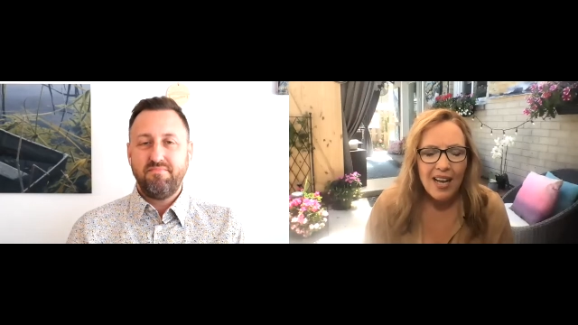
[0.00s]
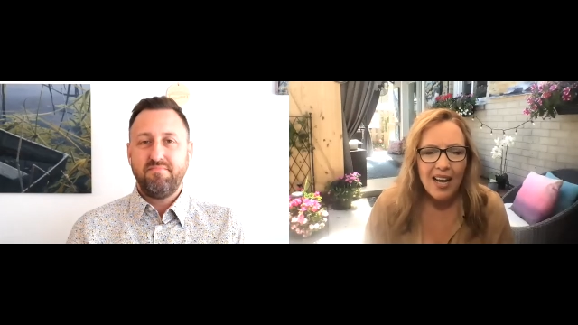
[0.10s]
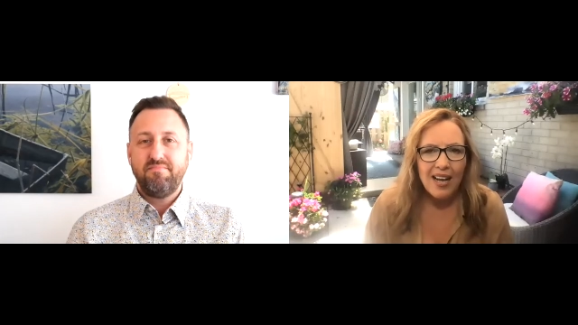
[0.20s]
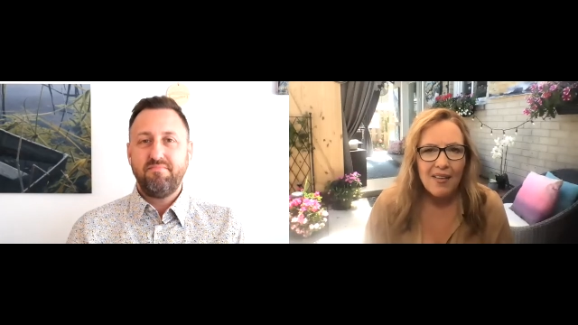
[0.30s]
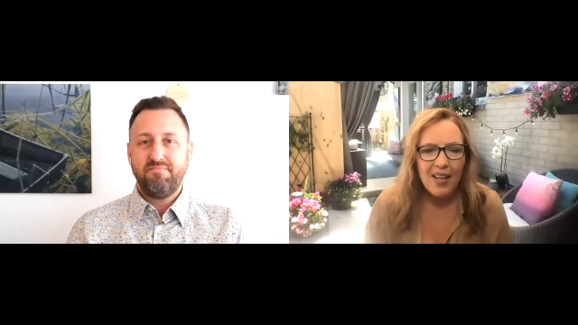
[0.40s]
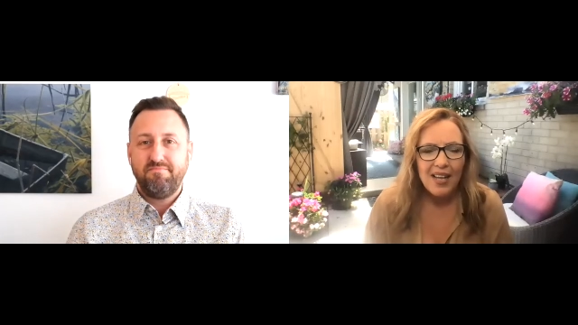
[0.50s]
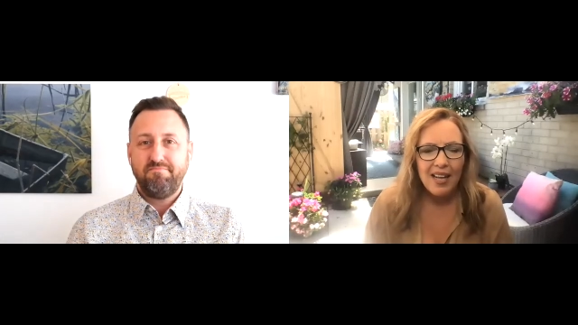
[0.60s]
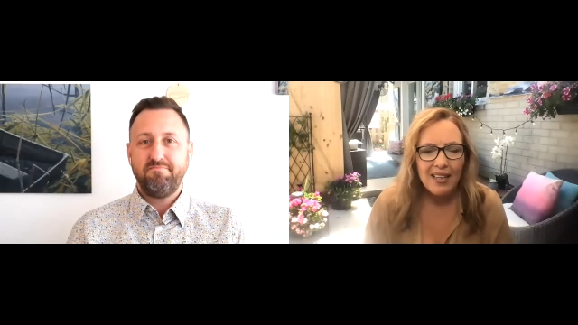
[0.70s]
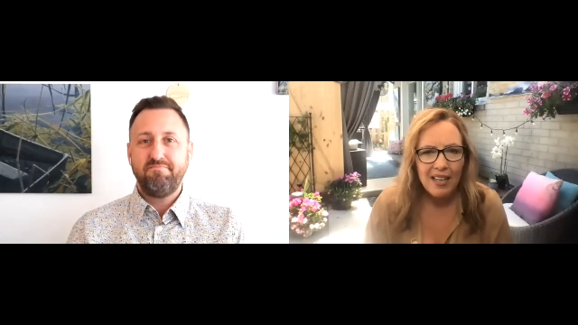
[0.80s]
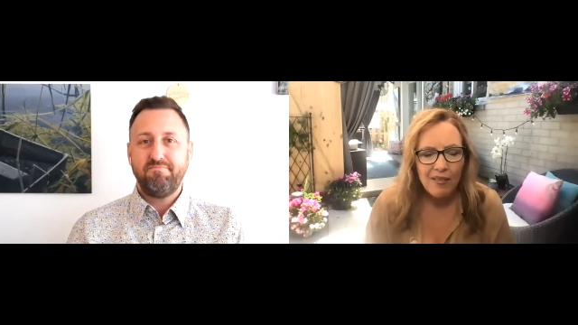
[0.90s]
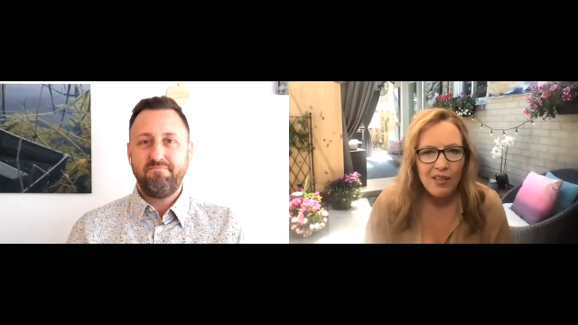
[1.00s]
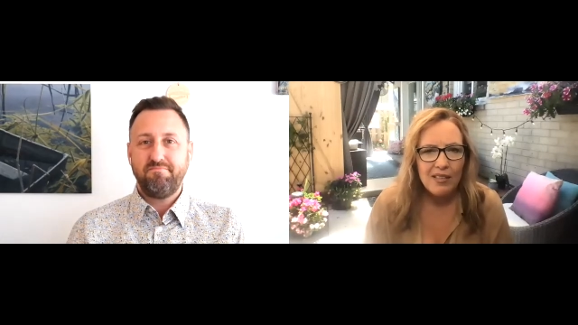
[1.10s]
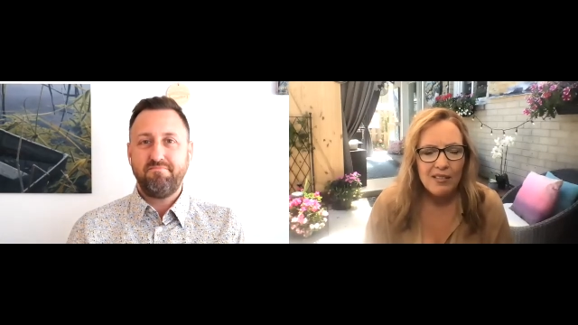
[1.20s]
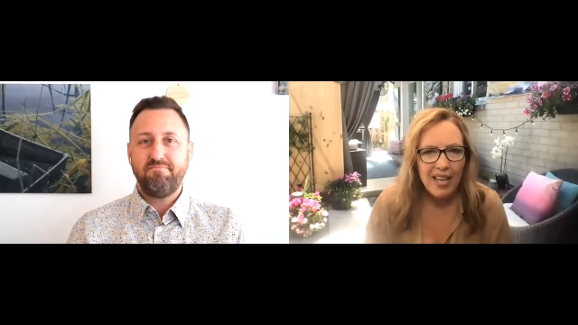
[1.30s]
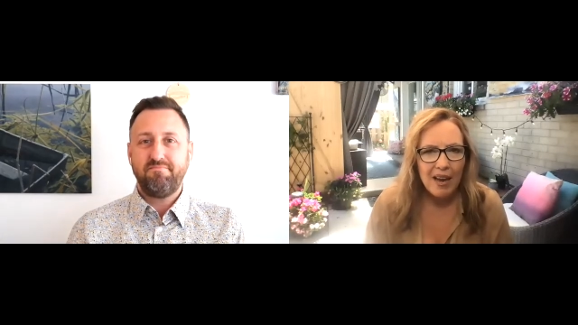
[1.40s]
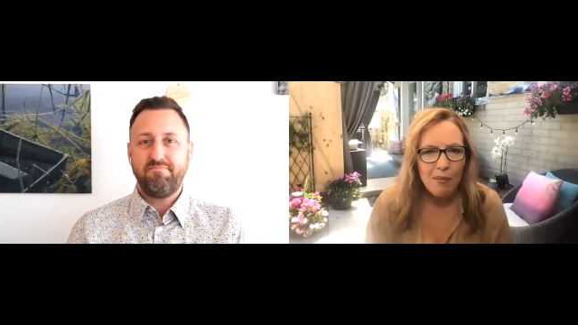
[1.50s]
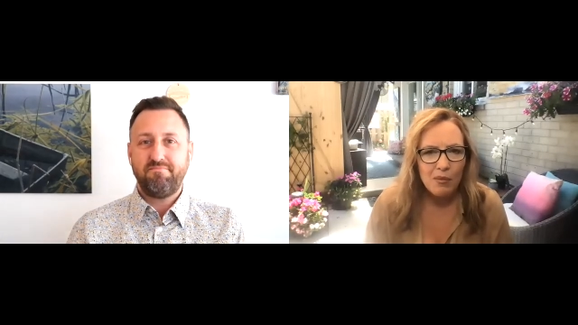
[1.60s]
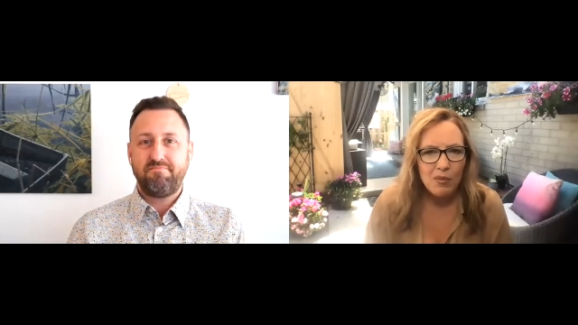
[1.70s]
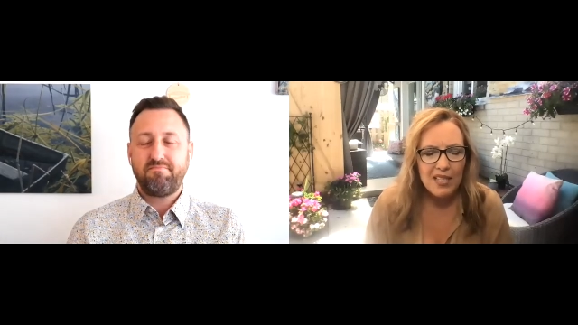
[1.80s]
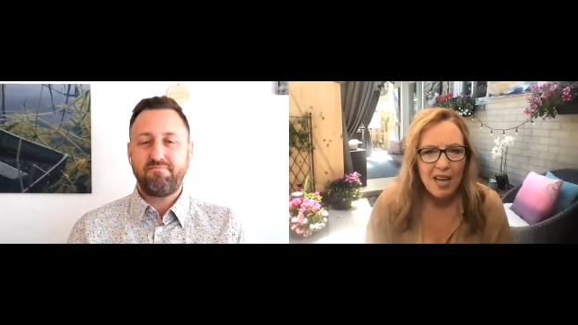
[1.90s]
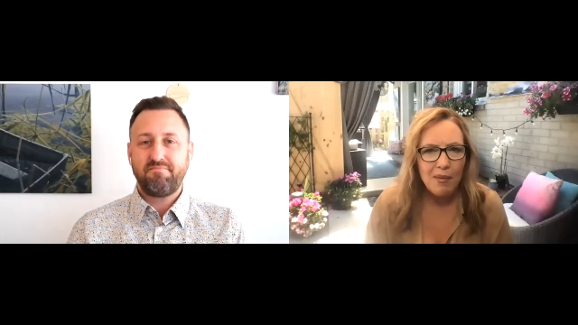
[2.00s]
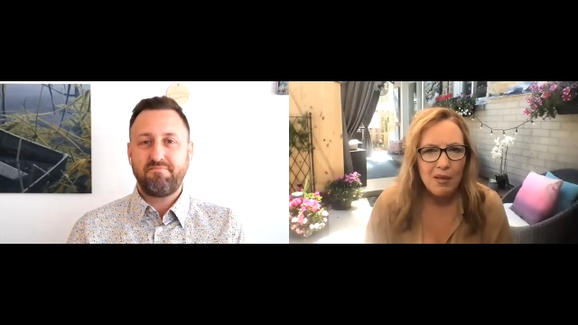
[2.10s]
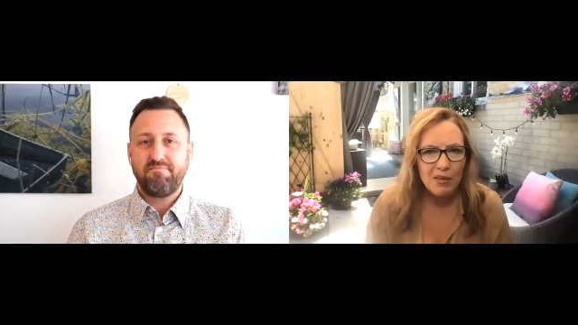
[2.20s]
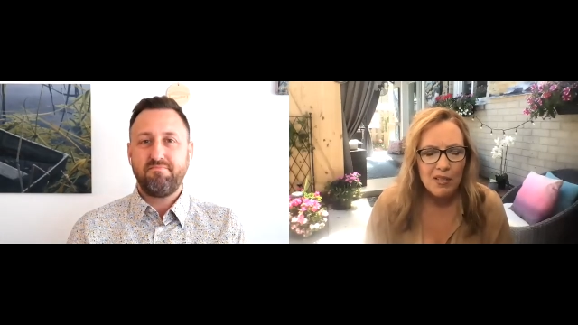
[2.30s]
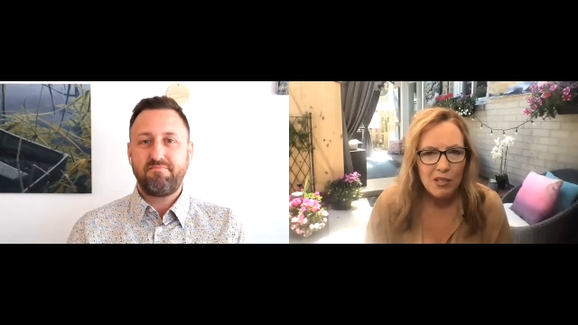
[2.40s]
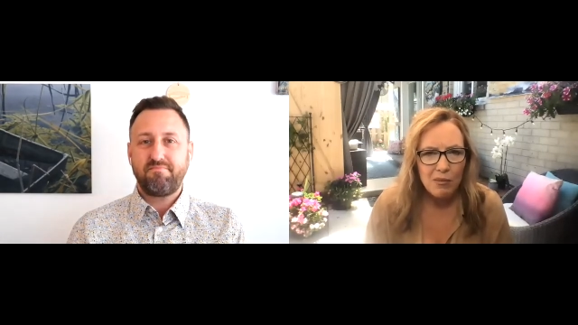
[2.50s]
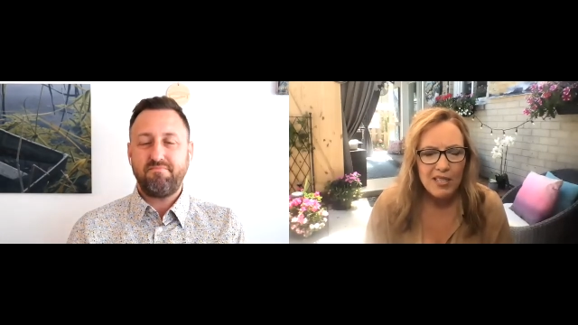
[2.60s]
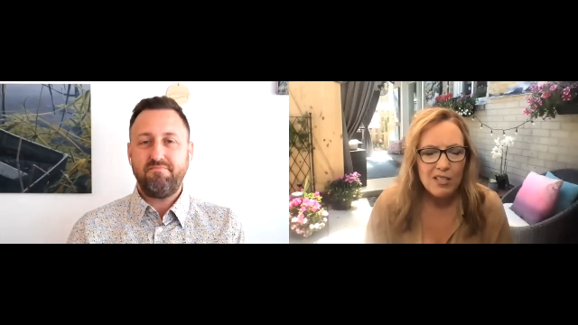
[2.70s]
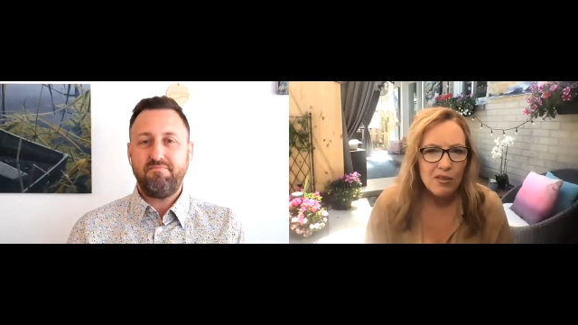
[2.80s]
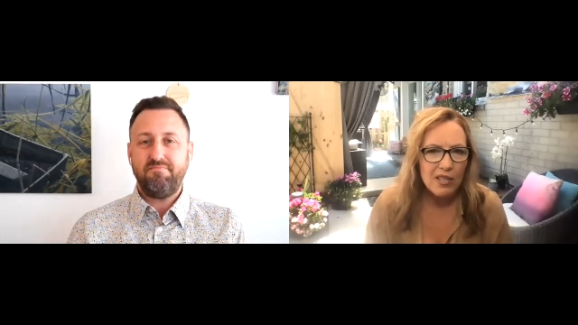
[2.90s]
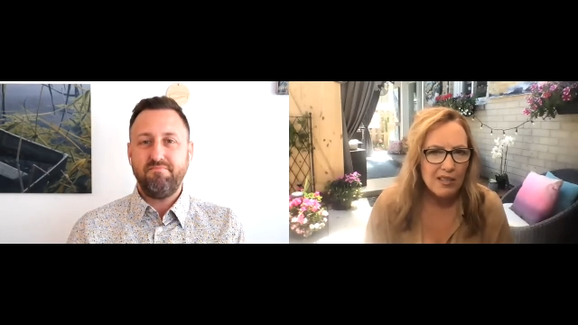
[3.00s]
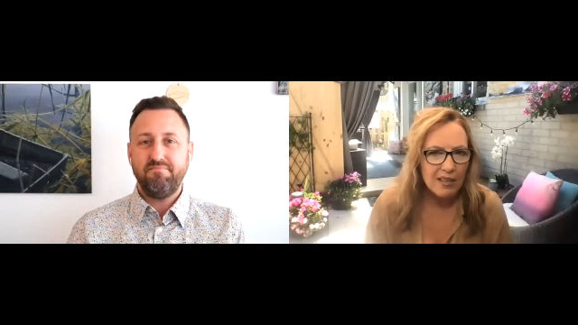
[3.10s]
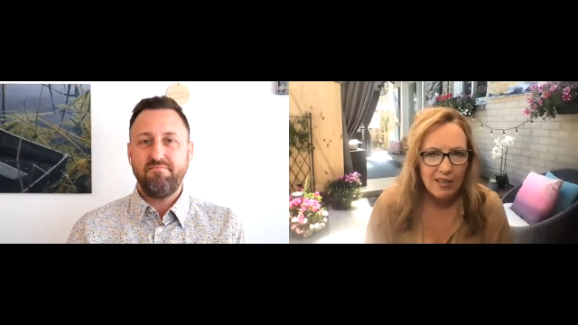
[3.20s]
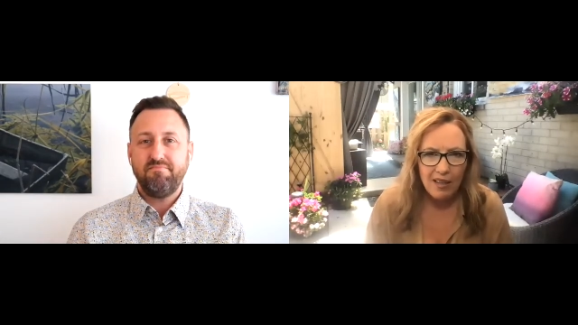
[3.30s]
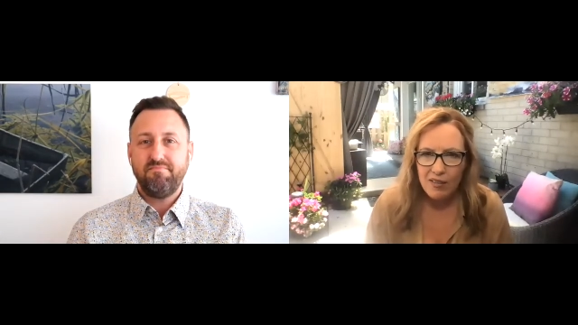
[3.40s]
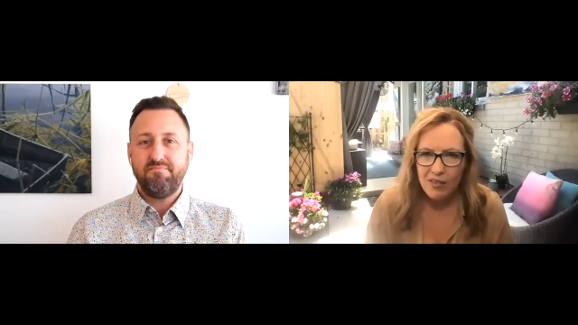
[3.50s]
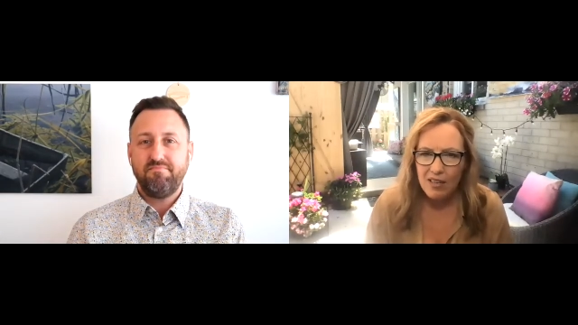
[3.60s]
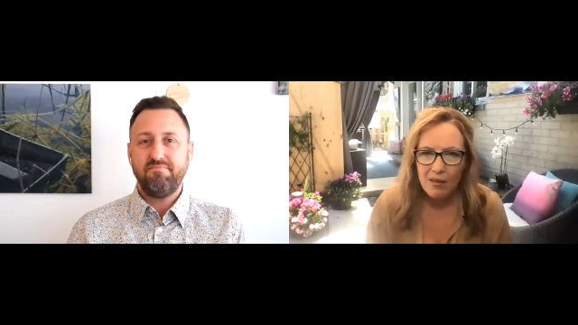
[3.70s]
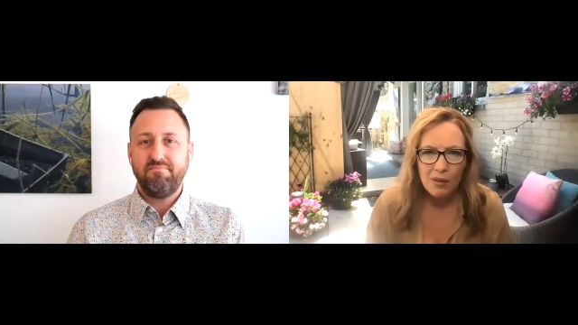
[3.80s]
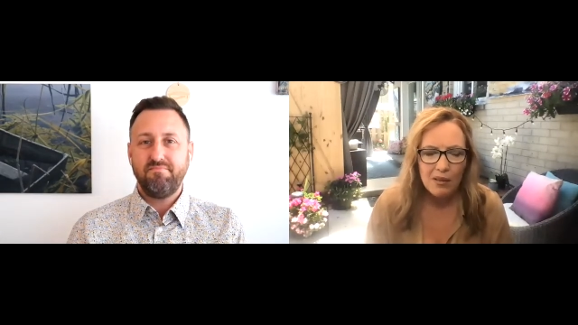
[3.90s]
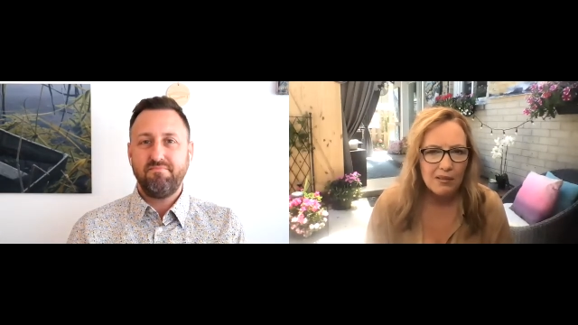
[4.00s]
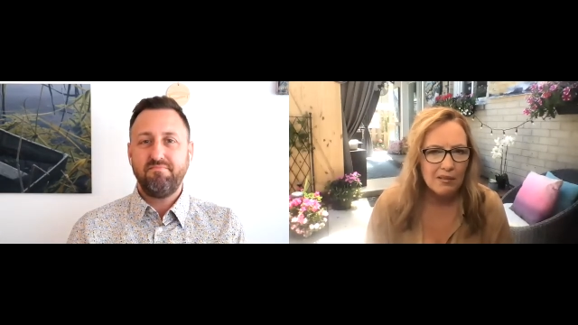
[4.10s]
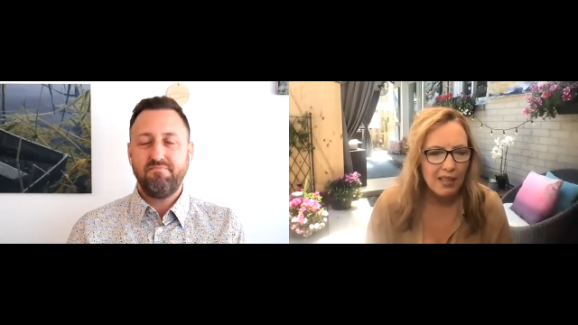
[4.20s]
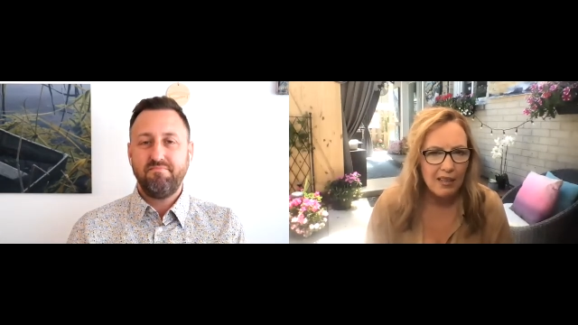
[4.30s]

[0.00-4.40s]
Speaker 1: Uh, and, and given Cameron what's happening with the two way streets and another terrible